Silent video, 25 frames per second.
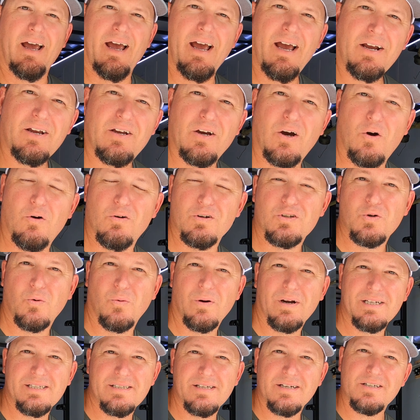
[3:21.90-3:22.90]
Echo
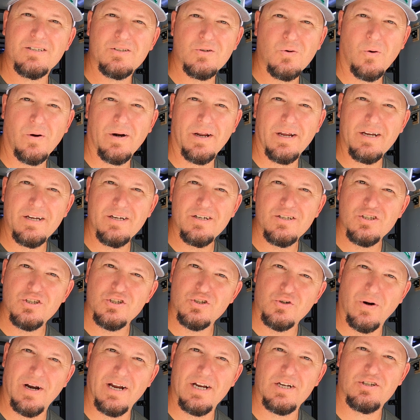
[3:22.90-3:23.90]
2620
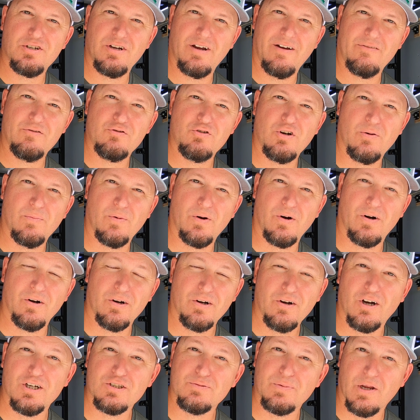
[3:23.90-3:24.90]
straight shaft trimmer
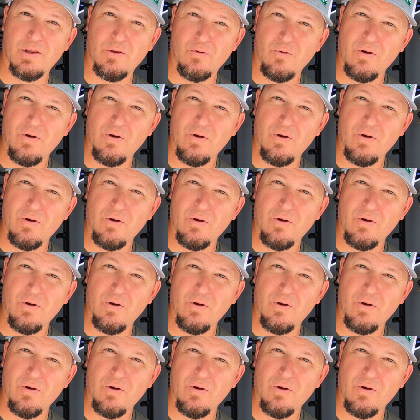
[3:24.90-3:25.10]
cost me